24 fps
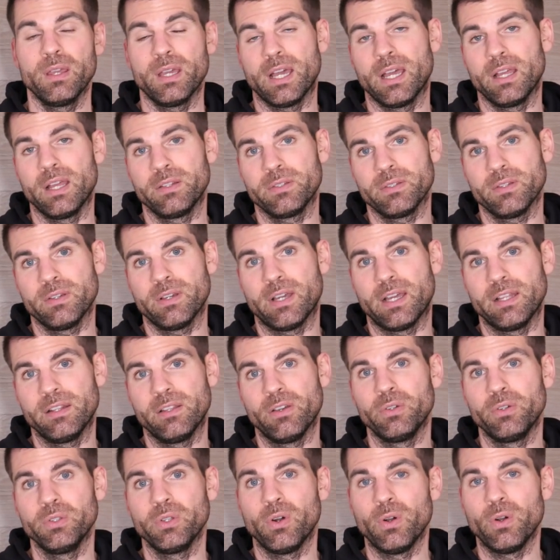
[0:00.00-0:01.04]

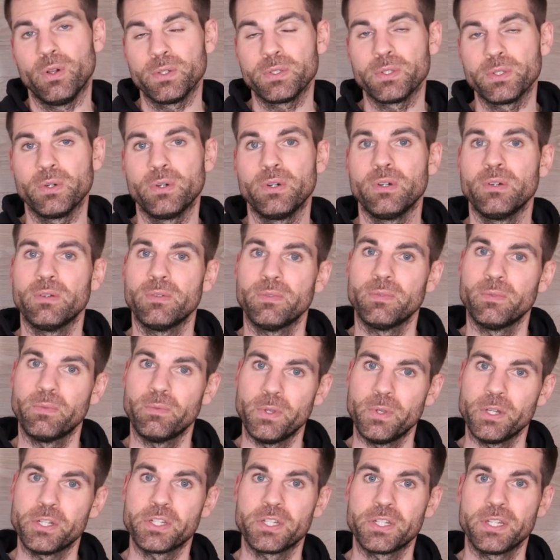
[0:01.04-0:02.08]
Unknown also
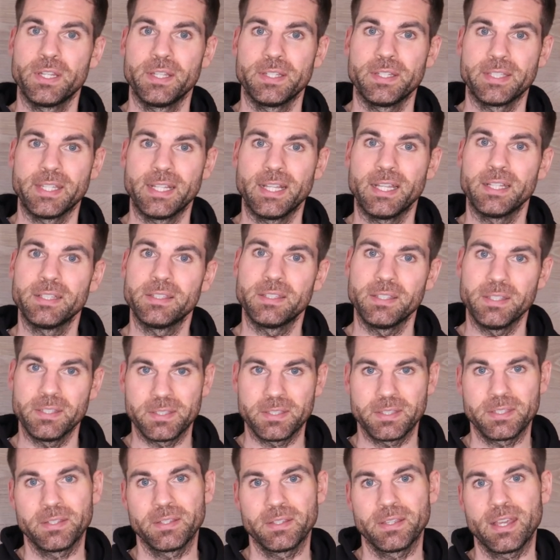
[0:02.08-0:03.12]
which cellar
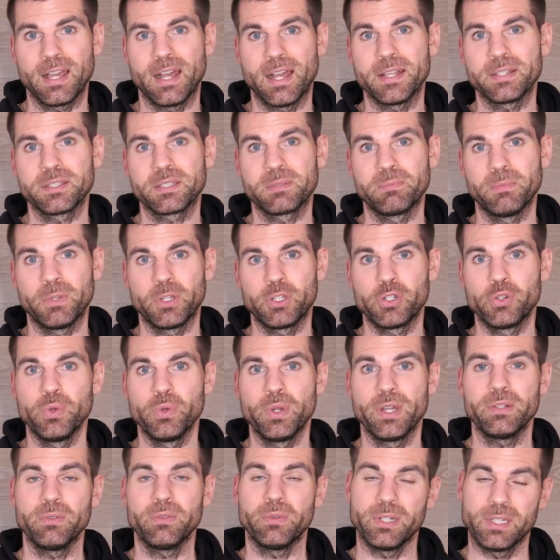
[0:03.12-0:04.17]
this cask
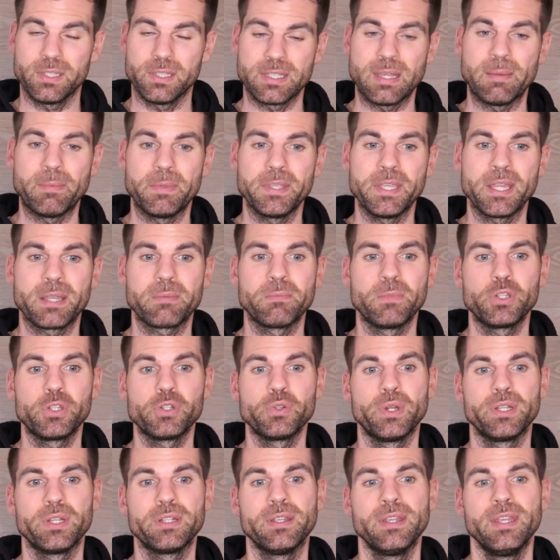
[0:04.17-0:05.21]
matured, or this Armagnac
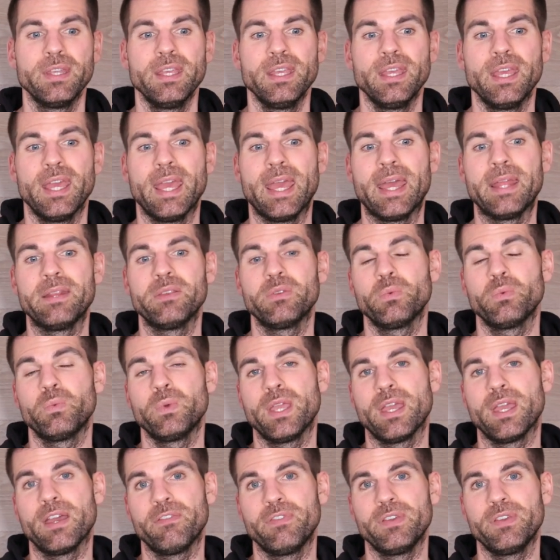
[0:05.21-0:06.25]
matured, and we
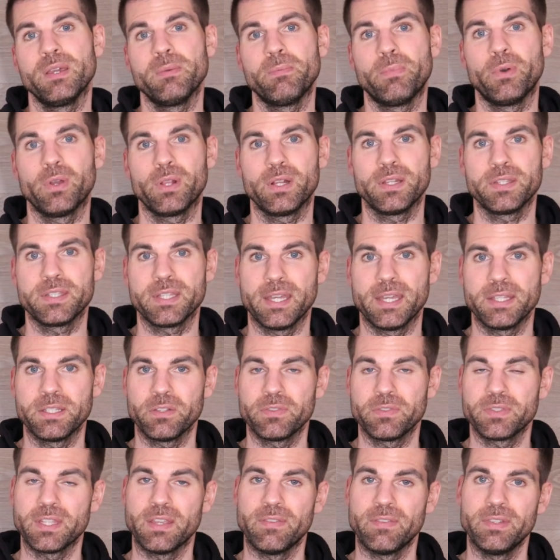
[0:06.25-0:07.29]
have here a bottle size
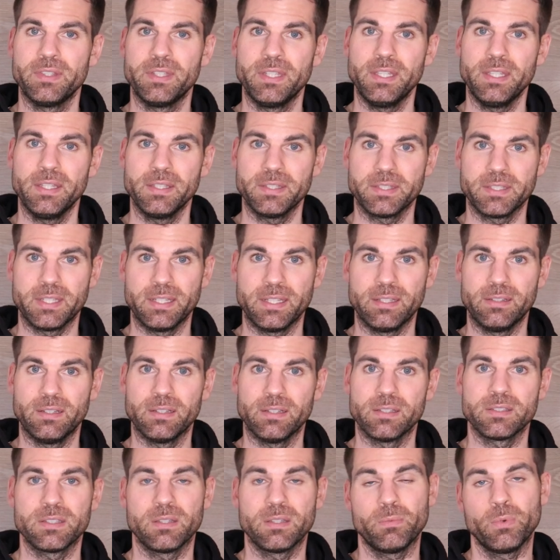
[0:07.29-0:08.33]
of 70
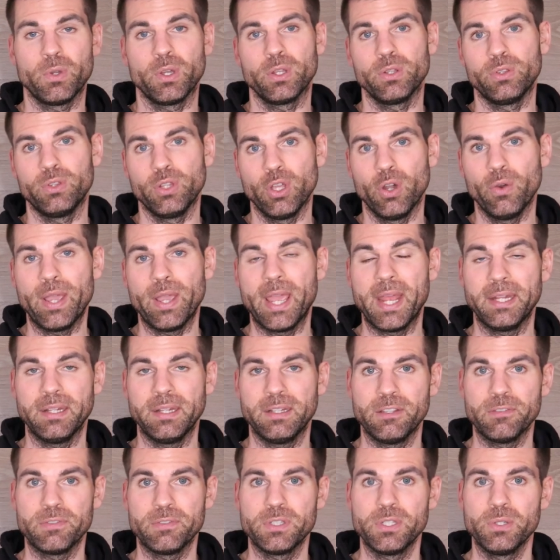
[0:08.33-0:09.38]
centiliters. There were no
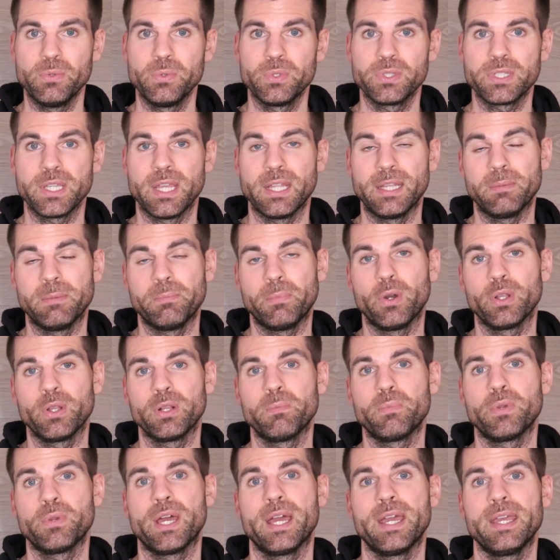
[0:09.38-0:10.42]
additives used and the bottle
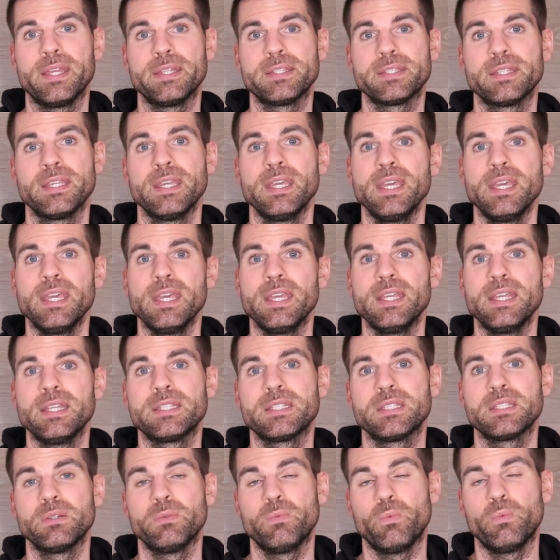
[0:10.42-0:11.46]
price is